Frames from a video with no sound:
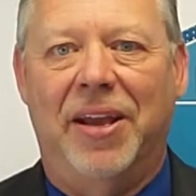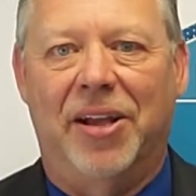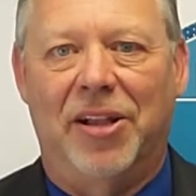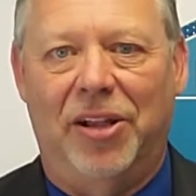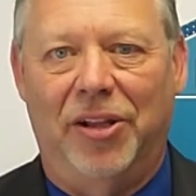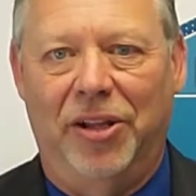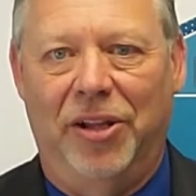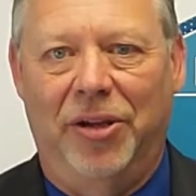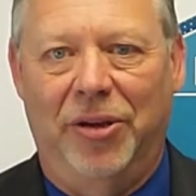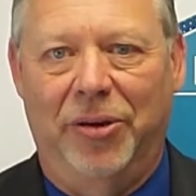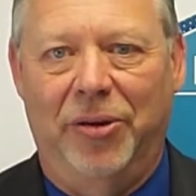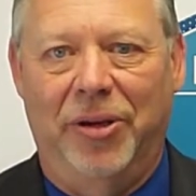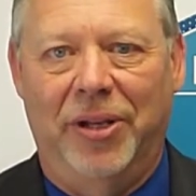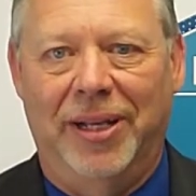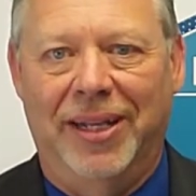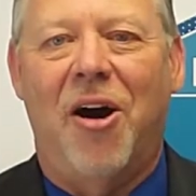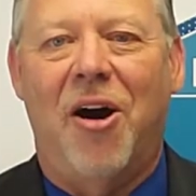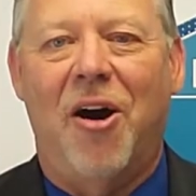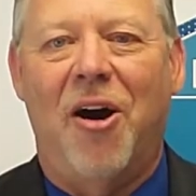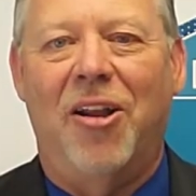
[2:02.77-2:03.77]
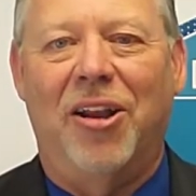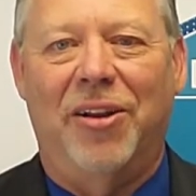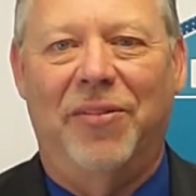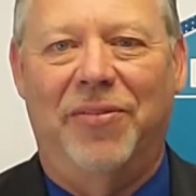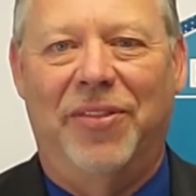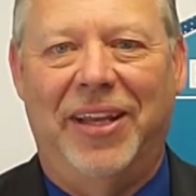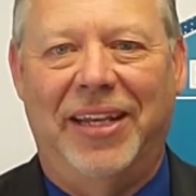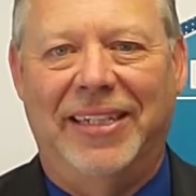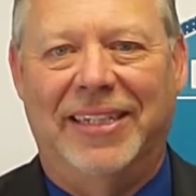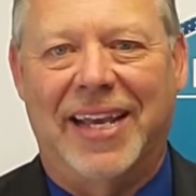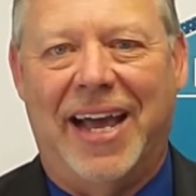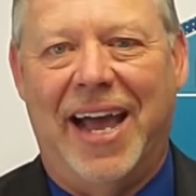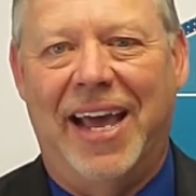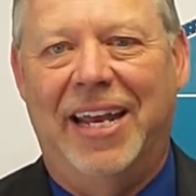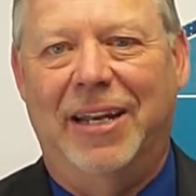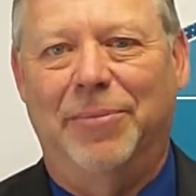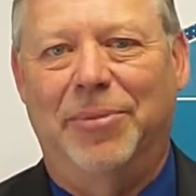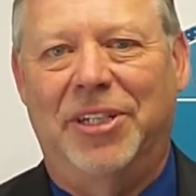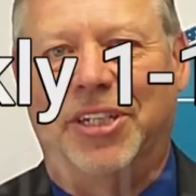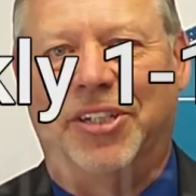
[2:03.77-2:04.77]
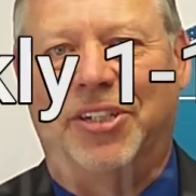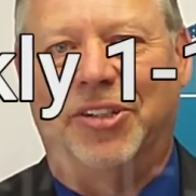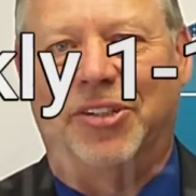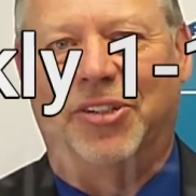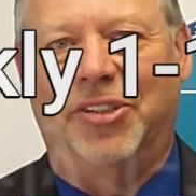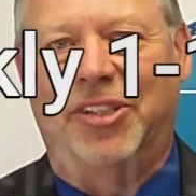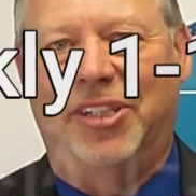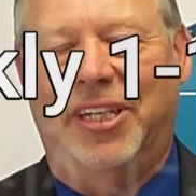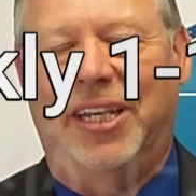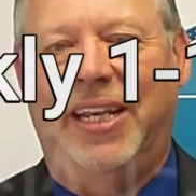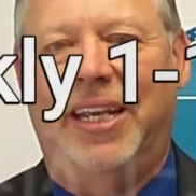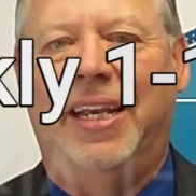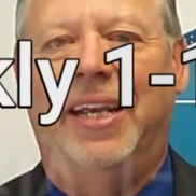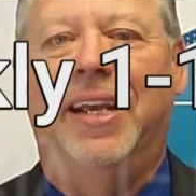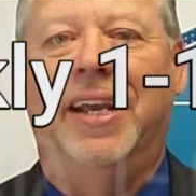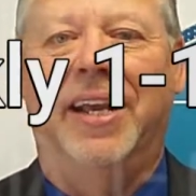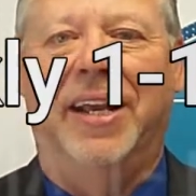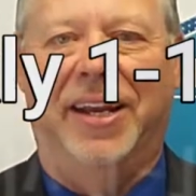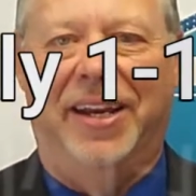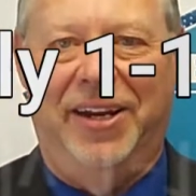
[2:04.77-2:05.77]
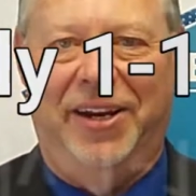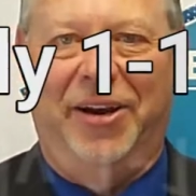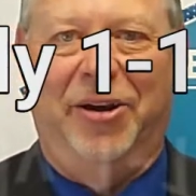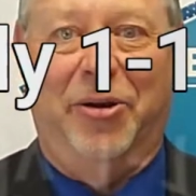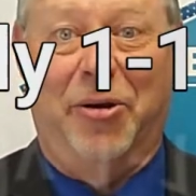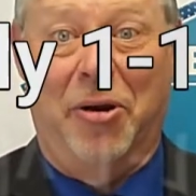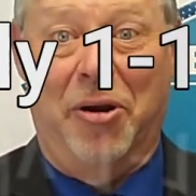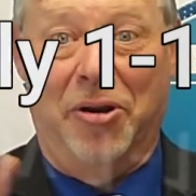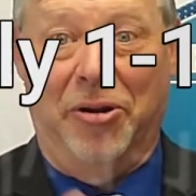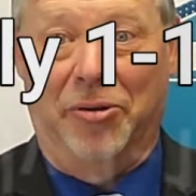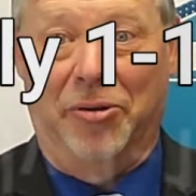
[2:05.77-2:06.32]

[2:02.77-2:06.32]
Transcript: include all of these items that you'll see here.